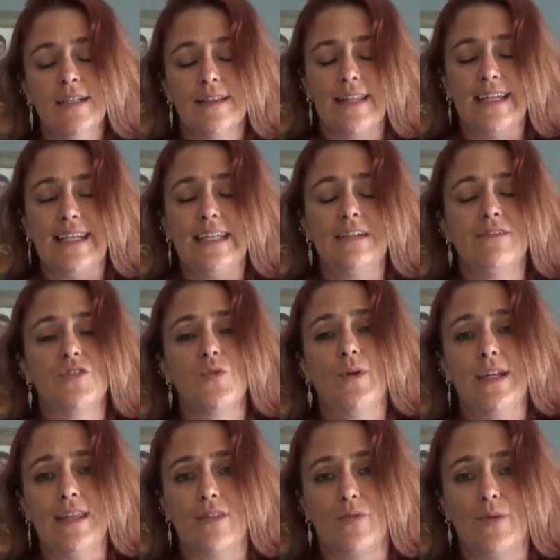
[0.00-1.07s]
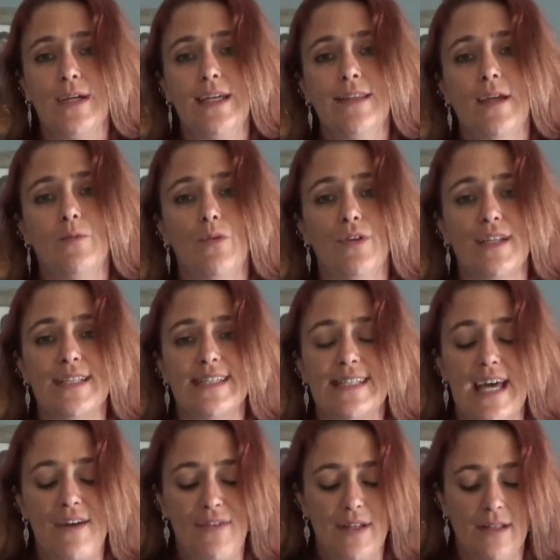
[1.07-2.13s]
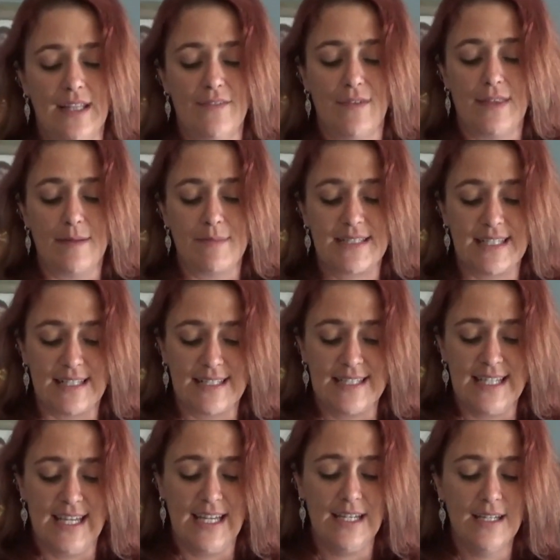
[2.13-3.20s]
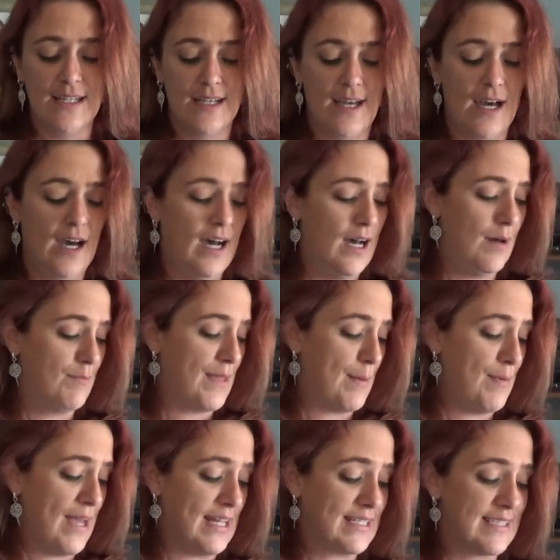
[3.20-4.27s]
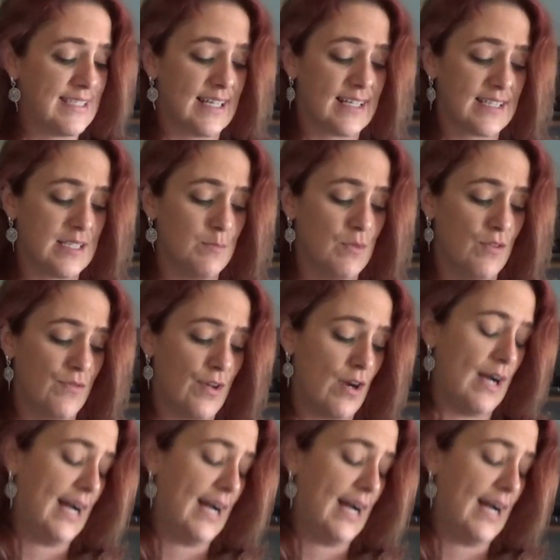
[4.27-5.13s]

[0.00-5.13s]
They needed 23. They rolled a 7, leaving them 16. They paid 6 to move their